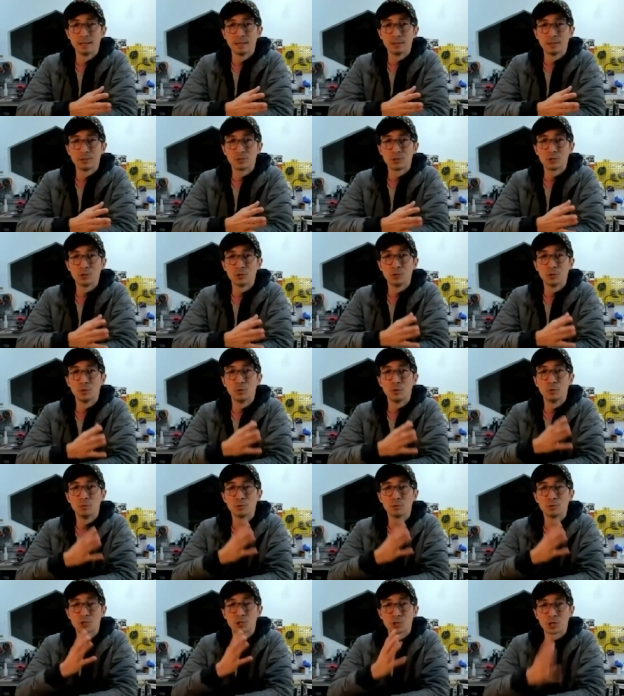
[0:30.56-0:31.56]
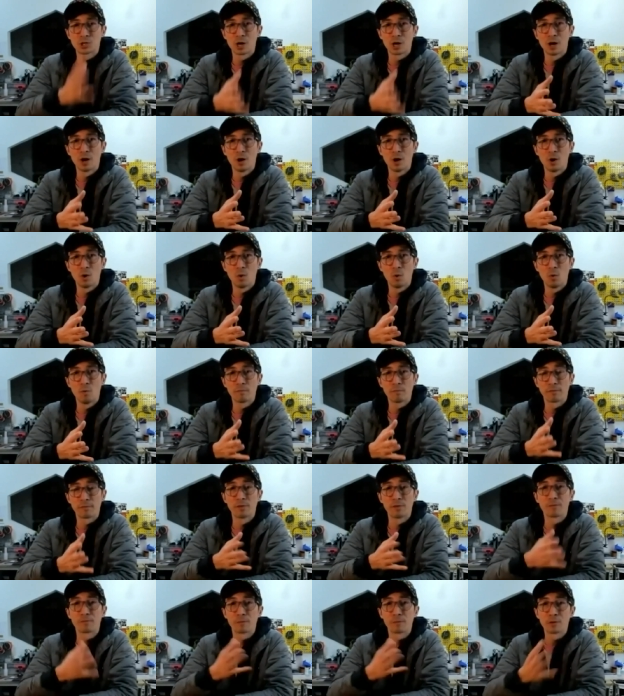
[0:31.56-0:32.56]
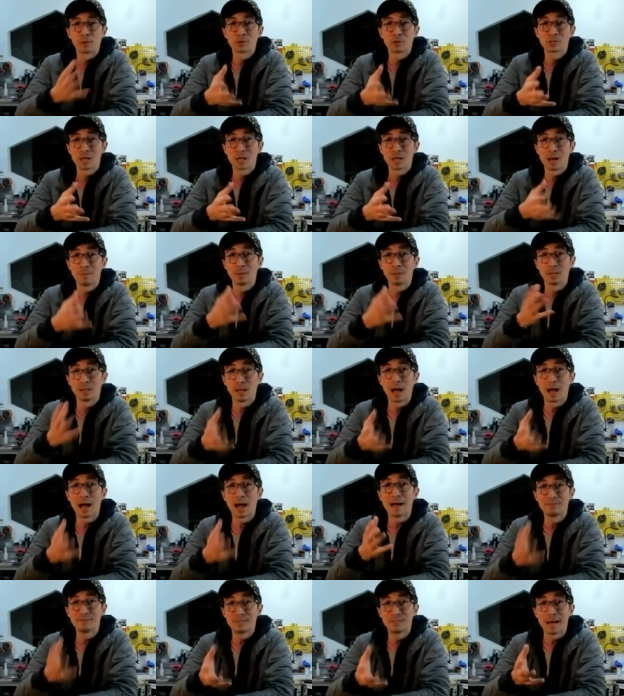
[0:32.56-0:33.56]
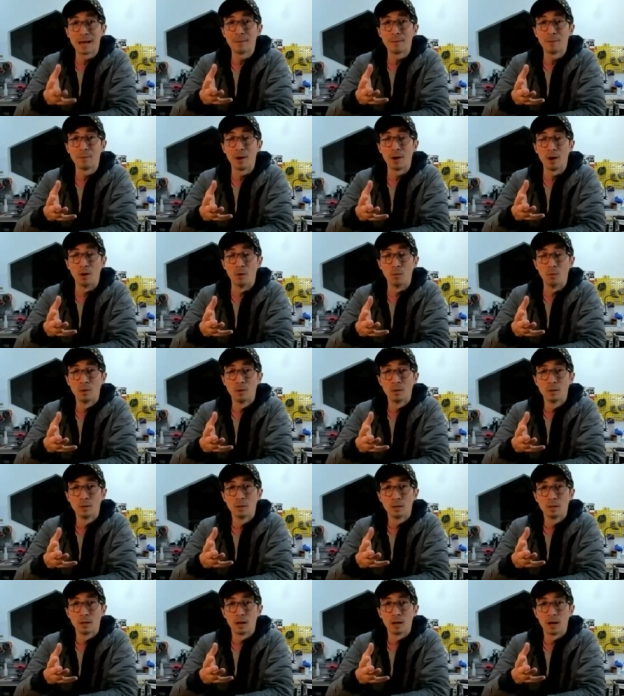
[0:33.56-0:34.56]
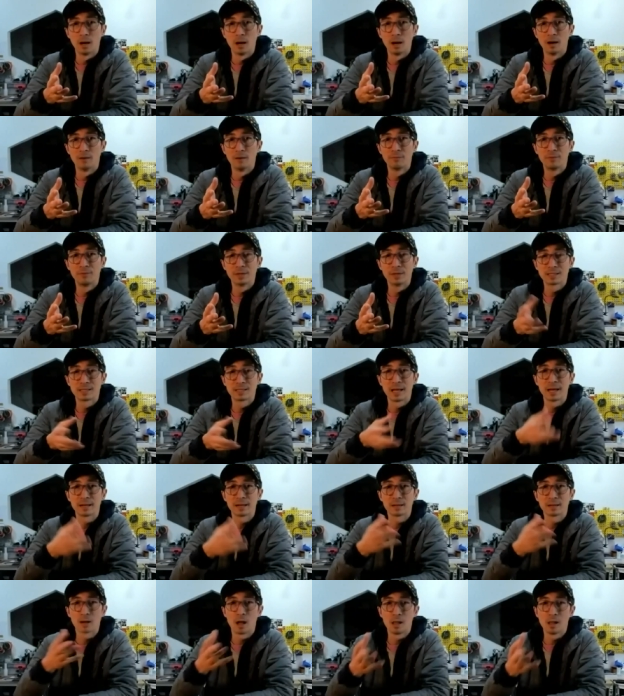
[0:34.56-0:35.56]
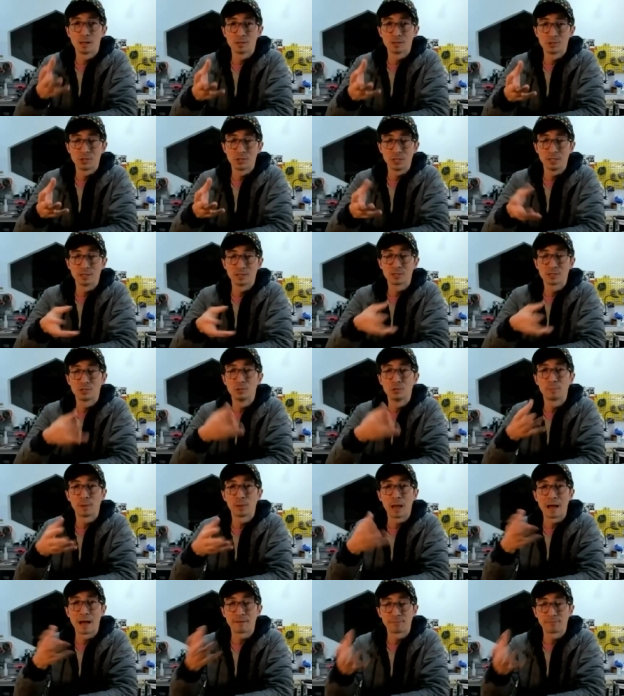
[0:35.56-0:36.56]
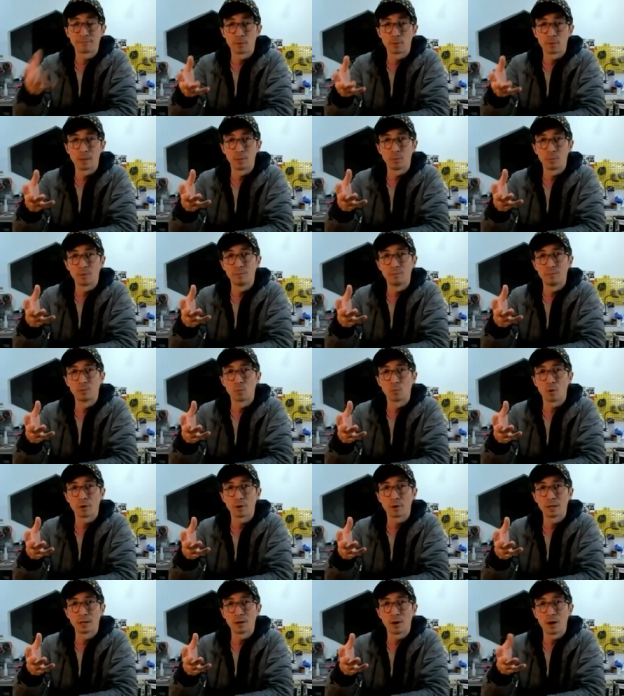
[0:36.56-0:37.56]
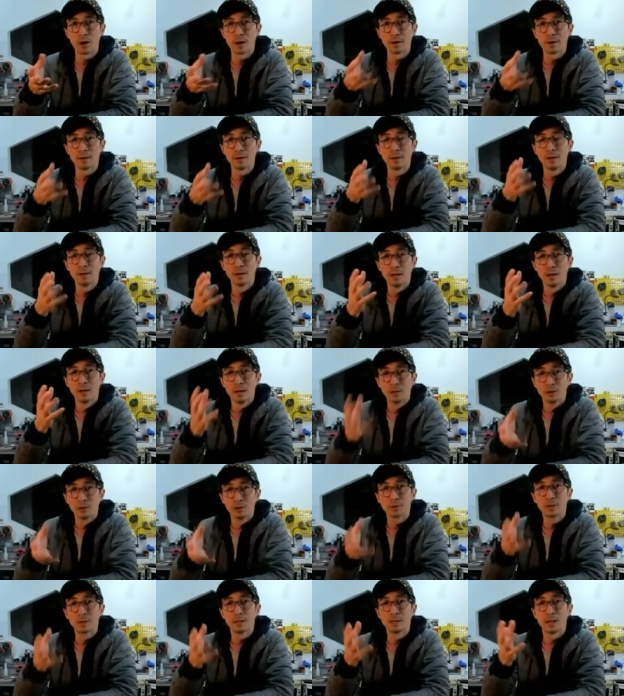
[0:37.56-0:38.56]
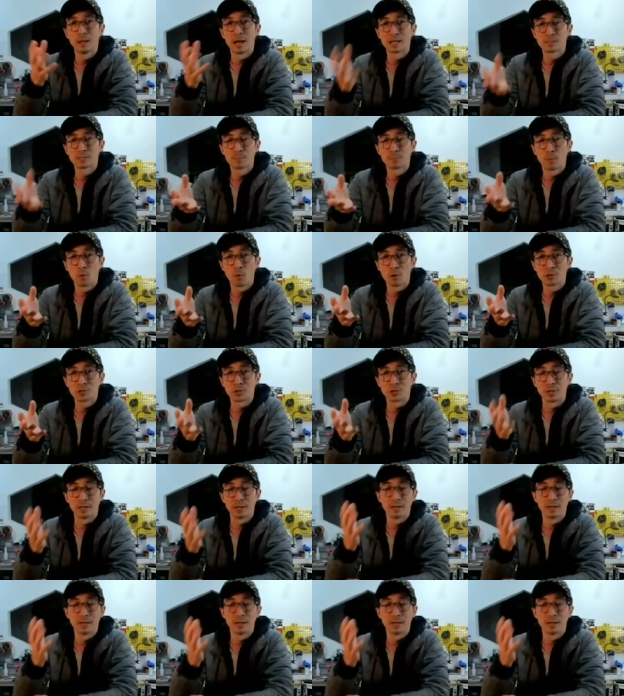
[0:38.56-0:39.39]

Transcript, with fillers: to show for the first time a live demo of this technology, this new platform that we've been working on, Looking Glass Portrait.